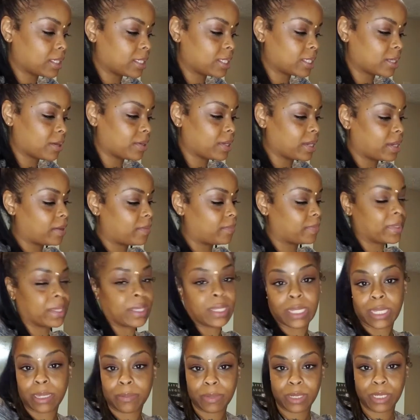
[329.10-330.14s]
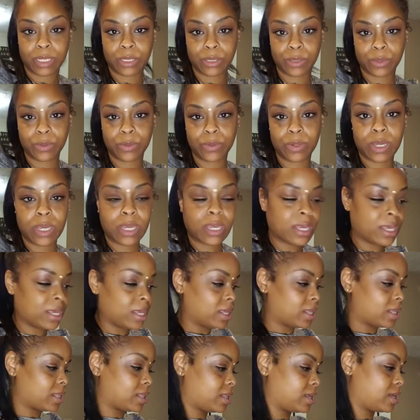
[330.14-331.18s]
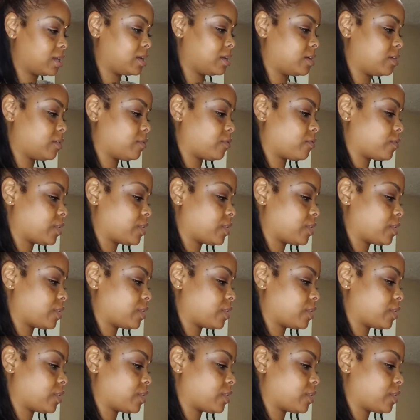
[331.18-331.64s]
so yeah let me do the